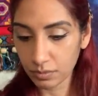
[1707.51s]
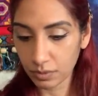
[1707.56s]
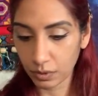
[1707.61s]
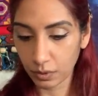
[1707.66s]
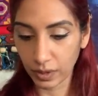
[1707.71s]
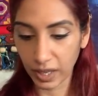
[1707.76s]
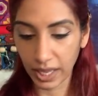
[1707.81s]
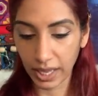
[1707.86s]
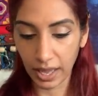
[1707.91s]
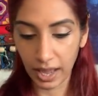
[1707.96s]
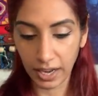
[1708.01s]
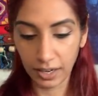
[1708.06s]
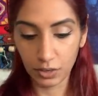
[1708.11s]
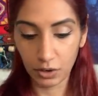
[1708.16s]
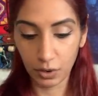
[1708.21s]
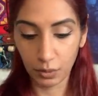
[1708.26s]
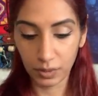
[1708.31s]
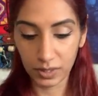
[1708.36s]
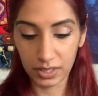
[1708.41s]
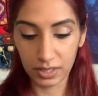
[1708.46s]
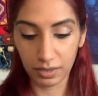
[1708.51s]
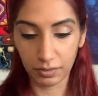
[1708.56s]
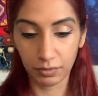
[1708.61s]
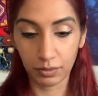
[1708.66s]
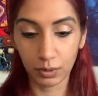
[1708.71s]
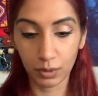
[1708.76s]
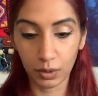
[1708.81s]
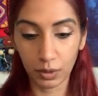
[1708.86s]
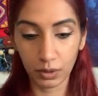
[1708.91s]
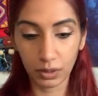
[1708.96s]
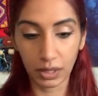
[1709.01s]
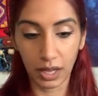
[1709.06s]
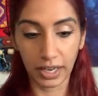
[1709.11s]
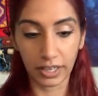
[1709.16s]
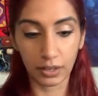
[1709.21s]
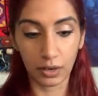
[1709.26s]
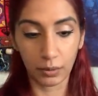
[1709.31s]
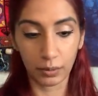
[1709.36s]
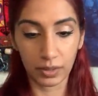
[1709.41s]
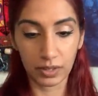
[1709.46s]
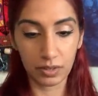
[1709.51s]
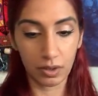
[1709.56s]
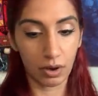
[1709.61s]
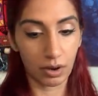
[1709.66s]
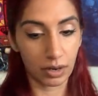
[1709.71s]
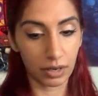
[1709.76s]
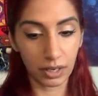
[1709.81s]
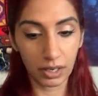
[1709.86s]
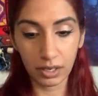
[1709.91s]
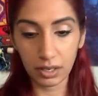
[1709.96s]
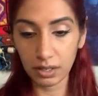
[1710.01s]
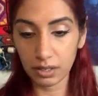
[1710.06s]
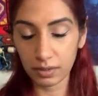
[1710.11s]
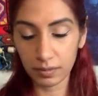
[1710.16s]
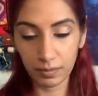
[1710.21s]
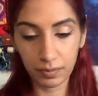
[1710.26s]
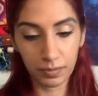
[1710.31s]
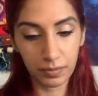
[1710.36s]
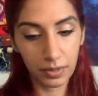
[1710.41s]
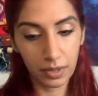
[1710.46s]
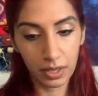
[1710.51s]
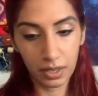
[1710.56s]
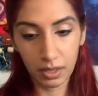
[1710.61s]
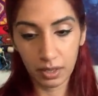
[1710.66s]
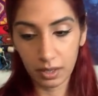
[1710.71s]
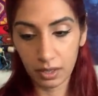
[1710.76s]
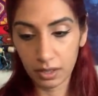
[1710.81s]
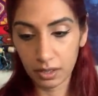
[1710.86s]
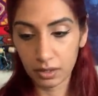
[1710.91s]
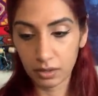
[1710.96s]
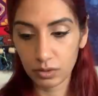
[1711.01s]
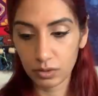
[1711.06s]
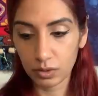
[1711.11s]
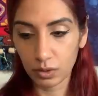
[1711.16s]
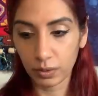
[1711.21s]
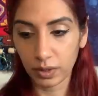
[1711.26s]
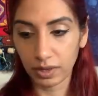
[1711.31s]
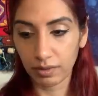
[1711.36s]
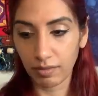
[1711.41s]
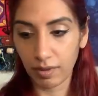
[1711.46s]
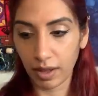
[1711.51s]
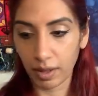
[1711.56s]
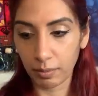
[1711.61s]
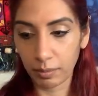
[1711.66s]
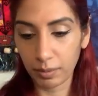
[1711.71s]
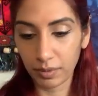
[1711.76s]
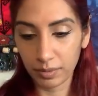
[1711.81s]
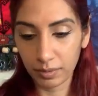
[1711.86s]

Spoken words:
Okay, I know it's difficult. I know it's hard. Don't give up.